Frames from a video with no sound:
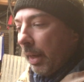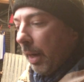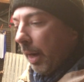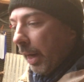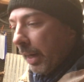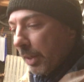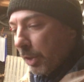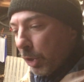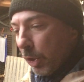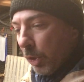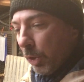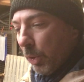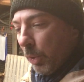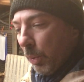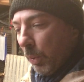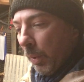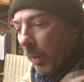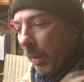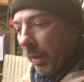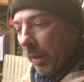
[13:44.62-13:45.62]
I
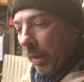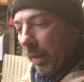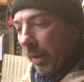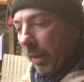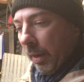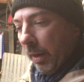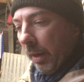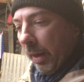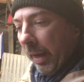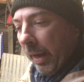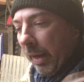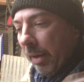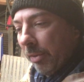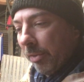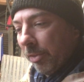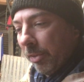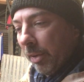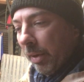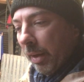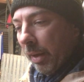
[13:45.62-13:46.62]
do
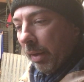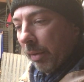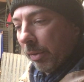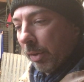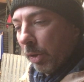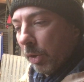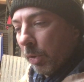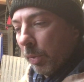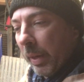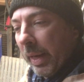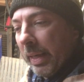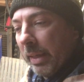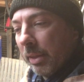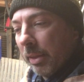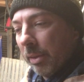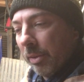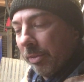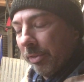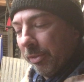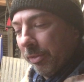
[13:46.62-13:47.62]
have a
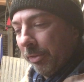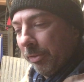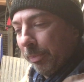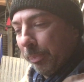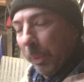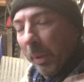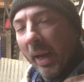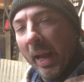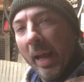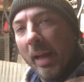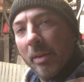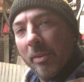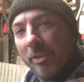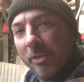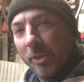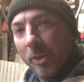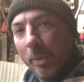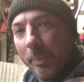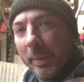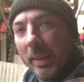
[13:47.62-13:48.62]
greater plan
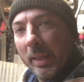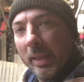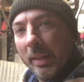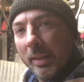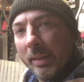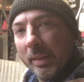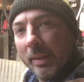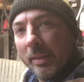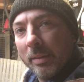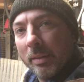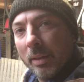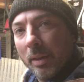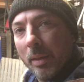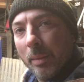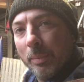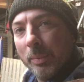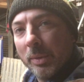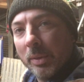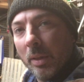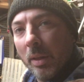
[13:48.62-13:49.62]
formulating in
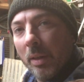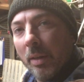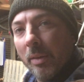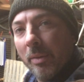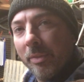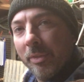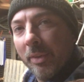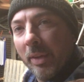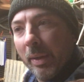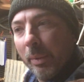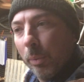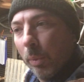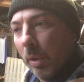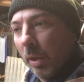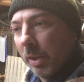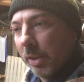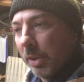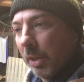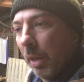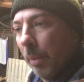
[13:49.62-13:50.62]
terms of a
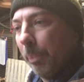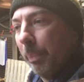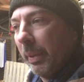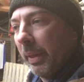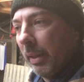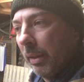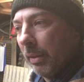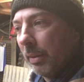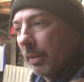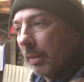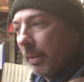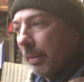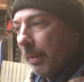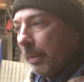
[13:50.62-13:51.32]
workshop build.